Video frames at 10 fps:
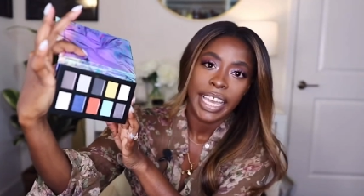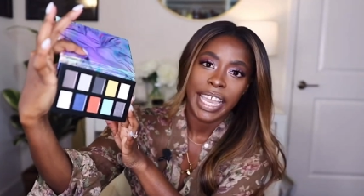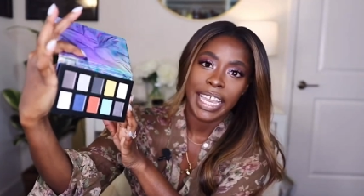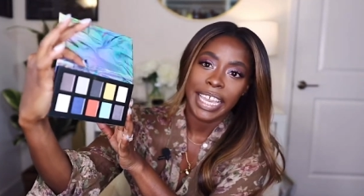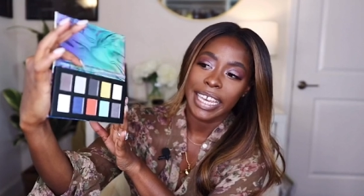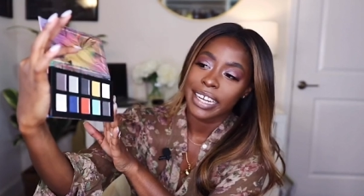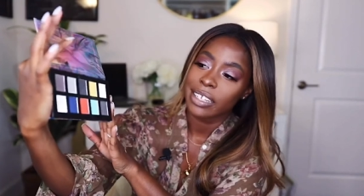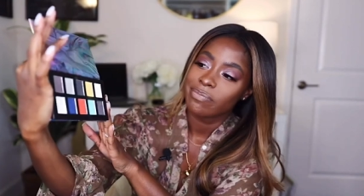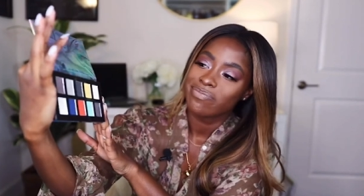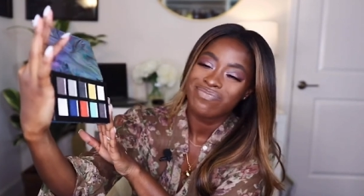
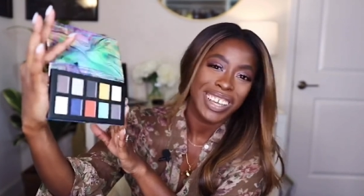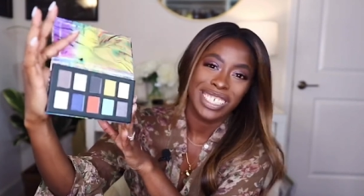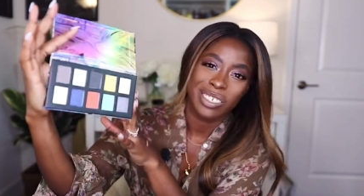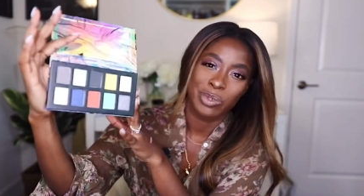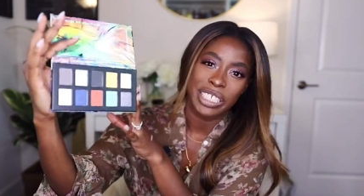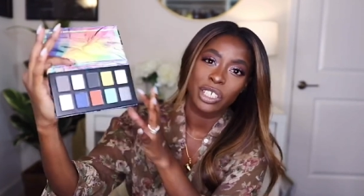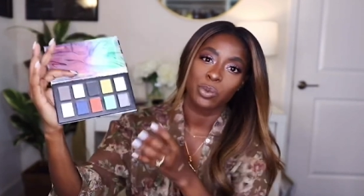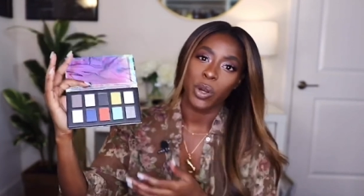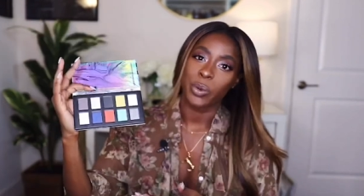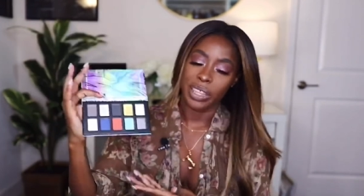And I just really
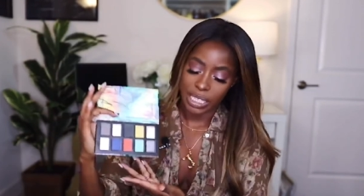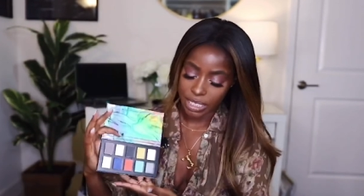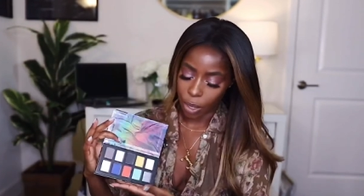couldn't work with it.